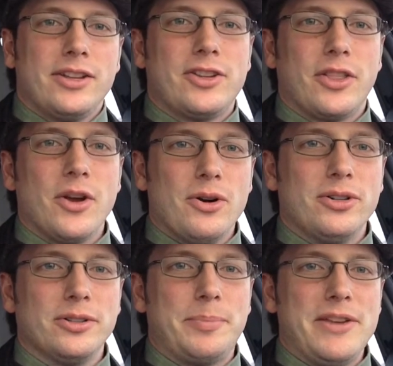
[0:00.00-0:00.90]
to the
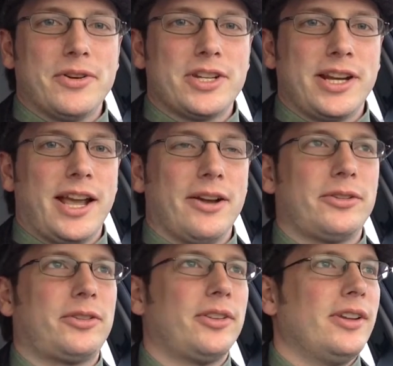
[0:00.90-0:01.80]
old Beaverton
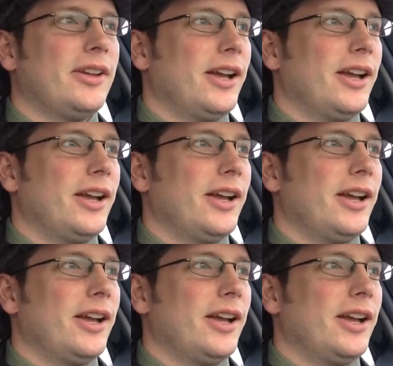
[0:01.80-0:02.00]
house